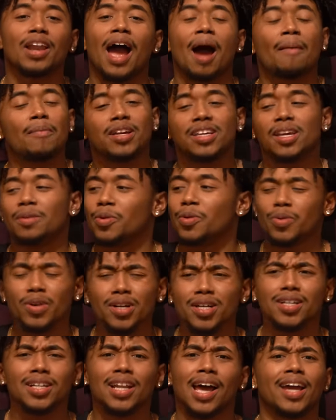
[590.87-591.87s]
Like, I'm gonna keep it
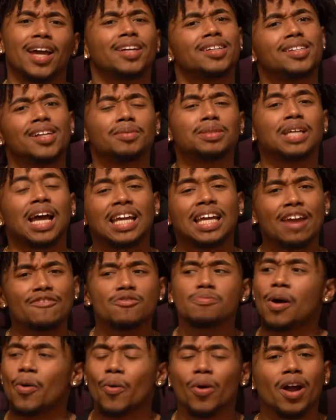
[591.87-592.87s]
real. Like, you know what I'm saying? I gave
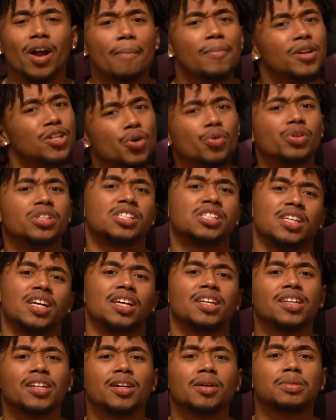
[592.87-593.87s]
you my word. I'm gonna do the
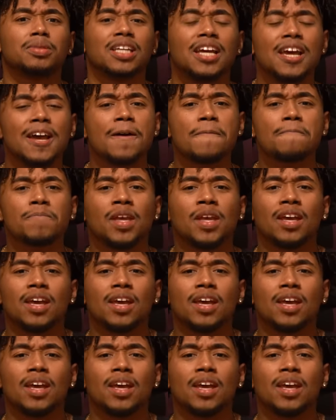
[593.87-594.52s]
shit. You know what I'm saying?